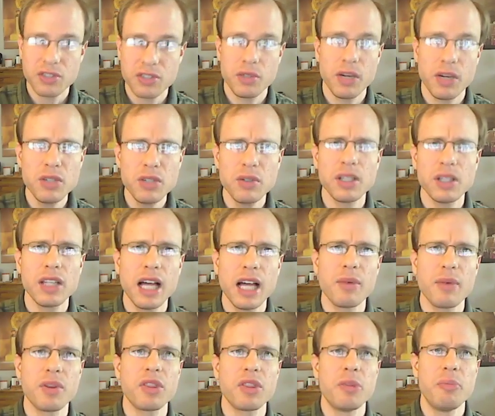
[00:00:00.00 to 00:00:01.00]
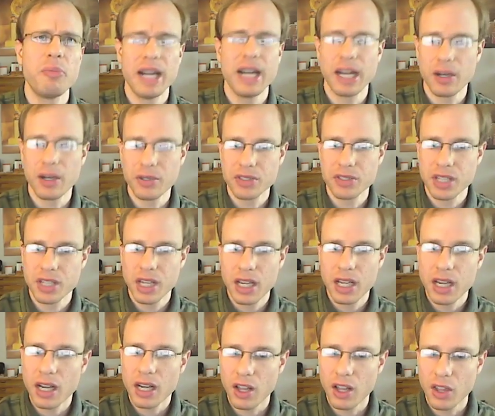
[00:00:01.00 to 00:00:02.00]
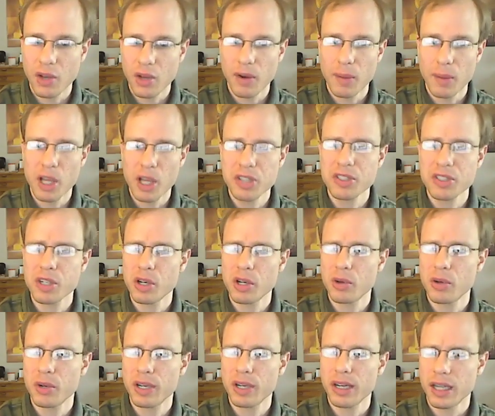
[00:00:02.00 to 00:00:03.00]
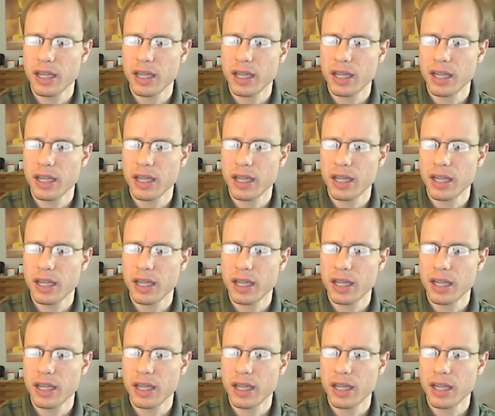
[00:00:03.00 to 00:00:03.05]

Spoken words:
So I do a lot with the mouse, although I'm also